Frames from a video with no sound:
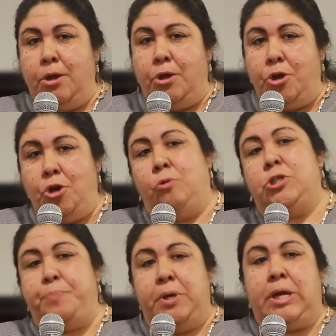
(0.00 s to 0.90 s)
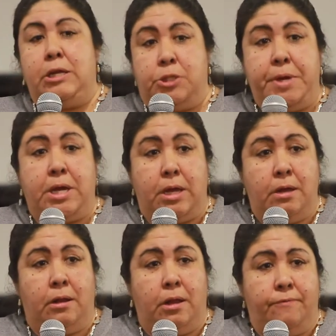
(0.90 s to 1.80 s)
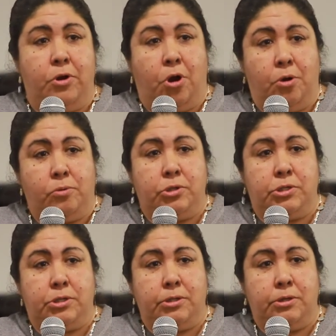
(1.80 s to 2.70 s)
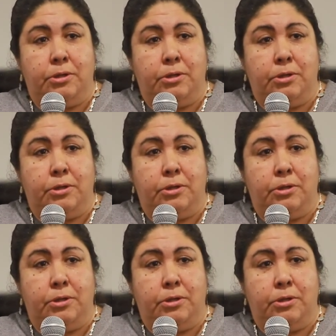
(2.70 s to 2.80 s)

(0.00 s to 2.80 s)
You don't speak ill of your host.